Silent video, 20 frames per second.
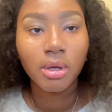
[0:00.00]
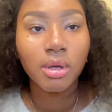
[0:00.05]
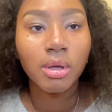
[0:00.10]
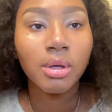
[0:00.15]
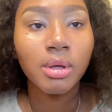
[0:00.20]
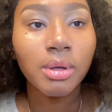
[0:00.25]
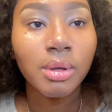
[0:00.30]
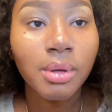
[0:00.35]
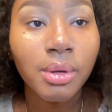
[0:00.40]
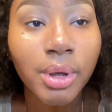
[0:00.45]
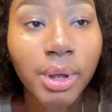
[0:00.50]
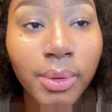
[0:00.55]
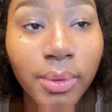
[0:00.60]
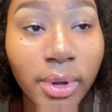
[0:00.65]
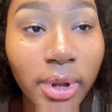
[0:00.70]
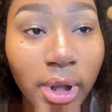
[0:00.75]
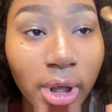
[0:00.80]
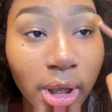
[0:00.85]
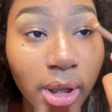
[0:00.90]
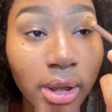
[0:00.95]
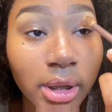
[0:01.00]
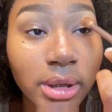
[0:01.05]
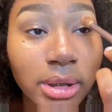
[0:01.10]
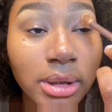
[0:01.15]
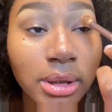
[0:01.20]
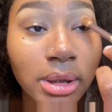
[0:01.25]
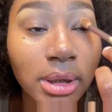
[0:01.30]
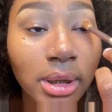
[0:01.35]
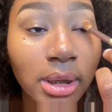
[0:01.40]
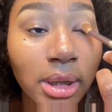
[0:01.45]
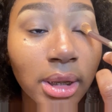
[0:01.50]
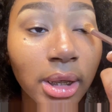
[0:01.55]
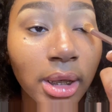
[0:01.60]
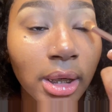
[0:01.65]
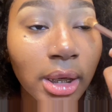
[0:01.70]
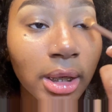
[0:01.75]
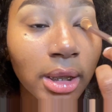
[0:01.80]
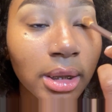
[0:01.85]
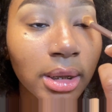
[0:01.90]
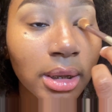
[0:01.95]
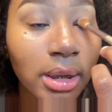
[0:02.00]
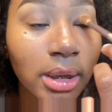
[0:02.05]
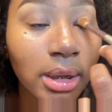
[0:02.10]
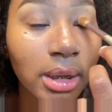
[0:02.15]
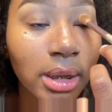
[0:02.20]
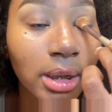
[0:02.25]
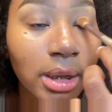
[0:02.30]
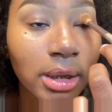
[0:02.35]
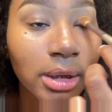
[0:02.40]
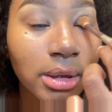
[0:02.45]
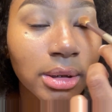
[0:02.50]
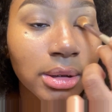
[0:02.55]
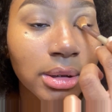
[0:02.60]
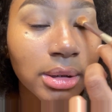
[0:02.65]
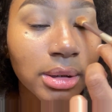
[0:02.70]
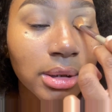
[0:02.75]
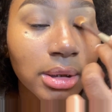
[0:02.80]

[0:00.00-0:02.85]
I'm going with your concealer on the lids.